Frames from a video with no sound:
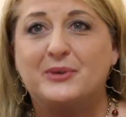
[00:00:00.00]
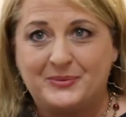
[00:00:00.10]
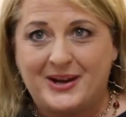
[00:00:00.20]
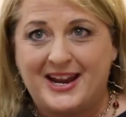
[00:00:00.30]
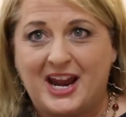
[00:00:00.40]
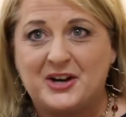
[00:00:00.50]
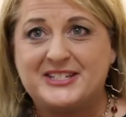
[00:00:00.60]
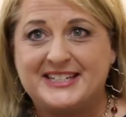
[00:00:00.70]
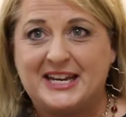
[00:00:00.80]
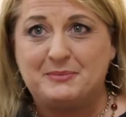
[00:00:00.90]
at Woodway, our
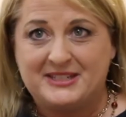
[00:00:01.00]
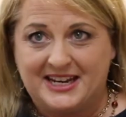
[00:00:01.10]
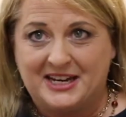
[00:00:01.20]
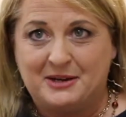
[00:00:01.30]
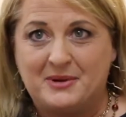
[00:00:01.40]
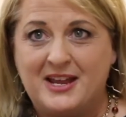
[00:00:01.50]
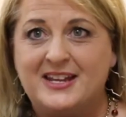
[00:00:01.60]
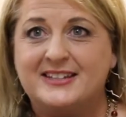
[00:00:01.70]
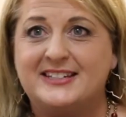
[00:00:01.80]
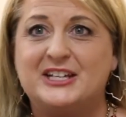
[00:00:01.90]
STEAM team
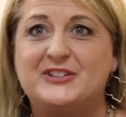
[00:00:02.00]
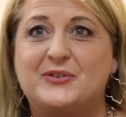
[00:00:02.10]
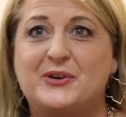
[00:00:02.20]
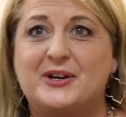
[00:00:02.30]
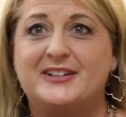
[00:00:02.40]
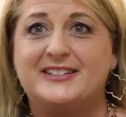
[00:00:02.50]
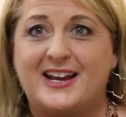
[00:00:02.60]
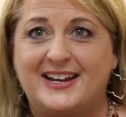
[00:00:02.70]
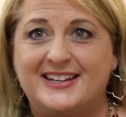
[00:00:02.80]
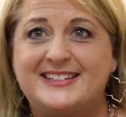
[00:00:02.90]
stands for
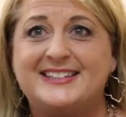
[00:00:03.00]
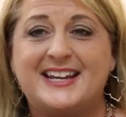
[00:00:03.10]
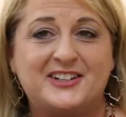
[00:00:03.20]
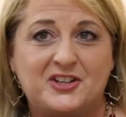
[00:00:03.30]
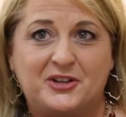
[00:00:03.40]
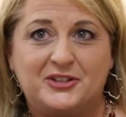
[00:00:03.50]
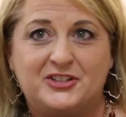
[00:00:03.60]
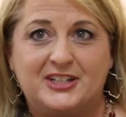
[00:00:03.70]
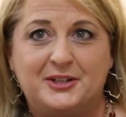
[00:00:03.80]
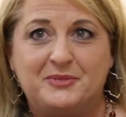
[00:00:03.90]
Science,
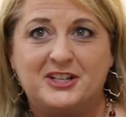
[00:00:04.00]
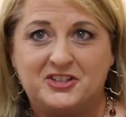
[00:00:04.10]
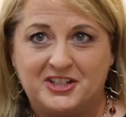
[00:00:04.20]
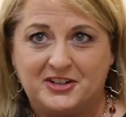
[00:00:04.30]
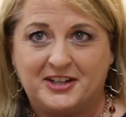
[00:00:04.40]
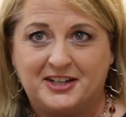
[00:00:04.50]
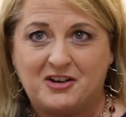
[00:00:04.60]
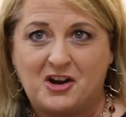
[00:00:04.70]
Technology, Engineering,